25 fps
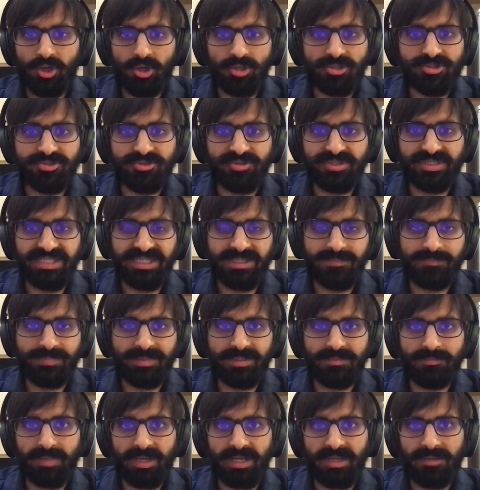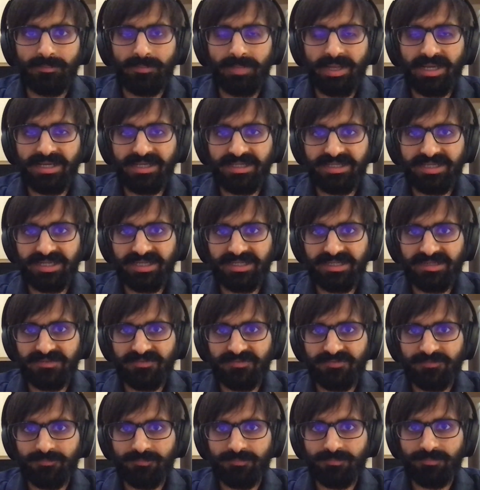also deepened my
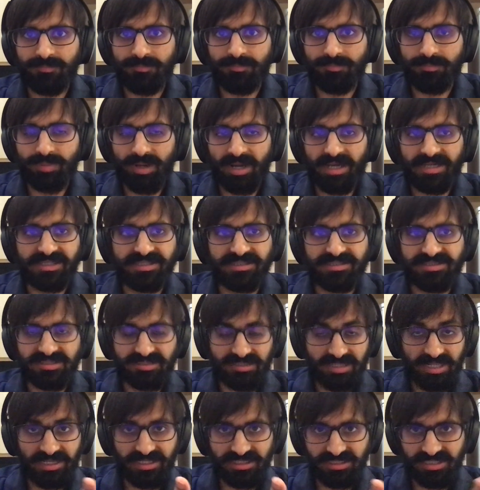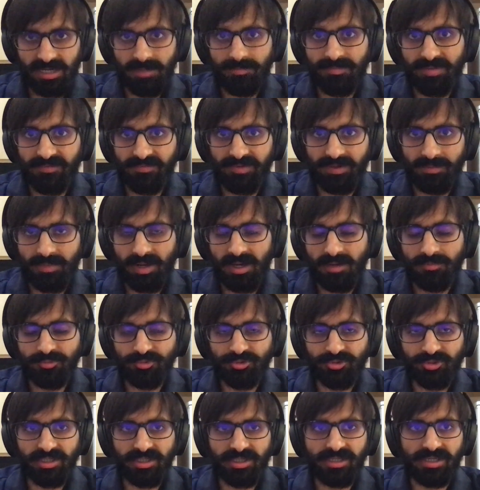meditative practices like Shambhavi
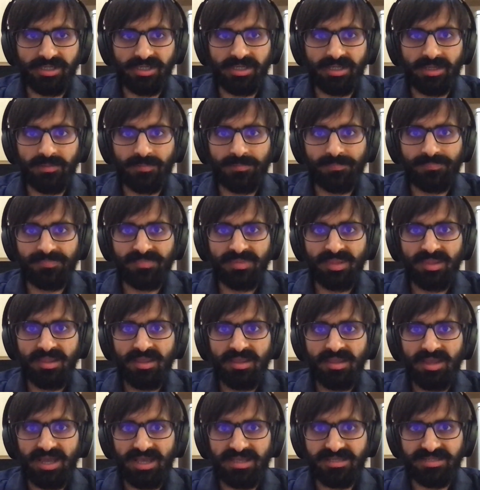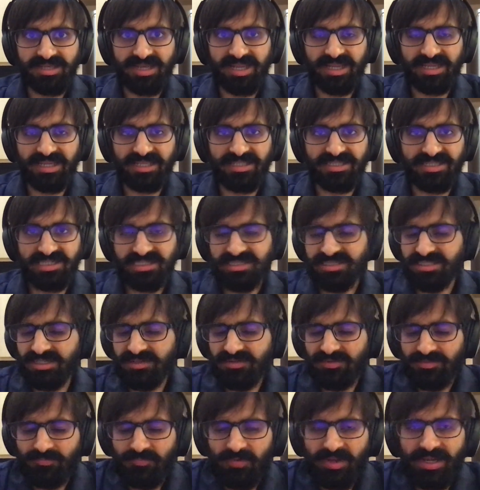Mahamudra Kriya. As in, I can just
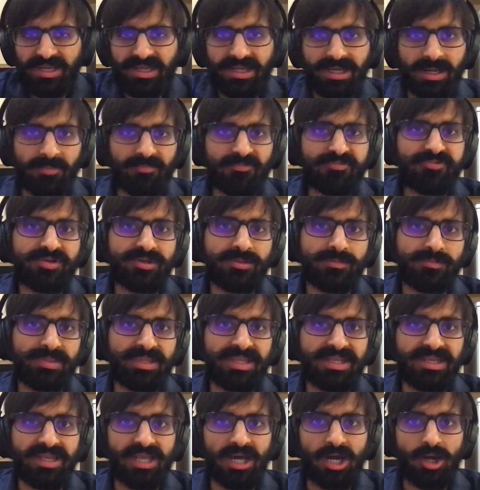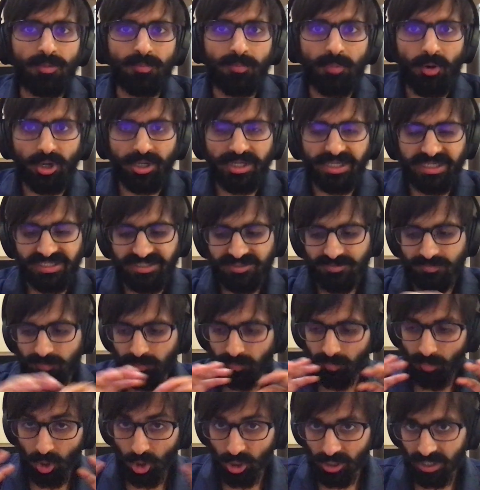sit very comfortably now, body
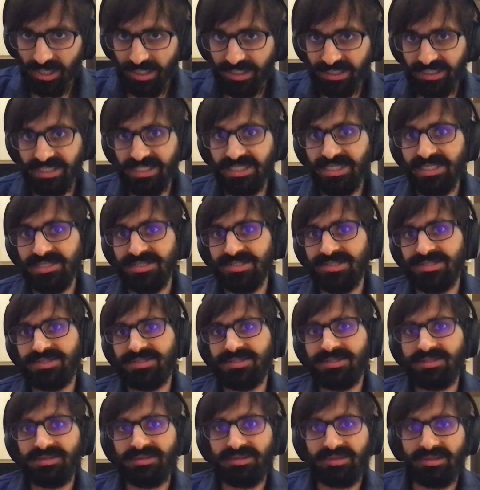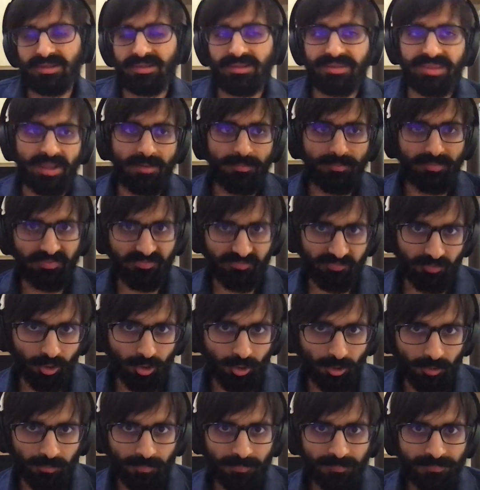is more at ease than
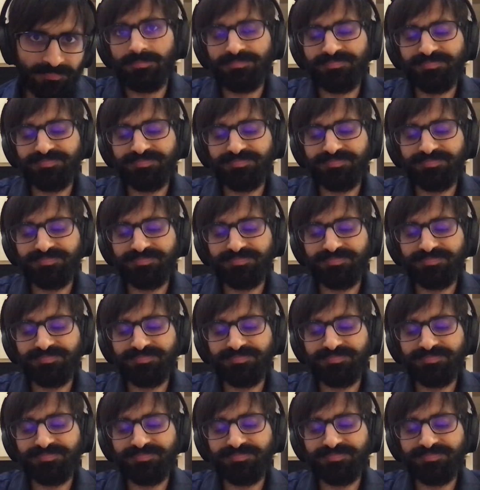before.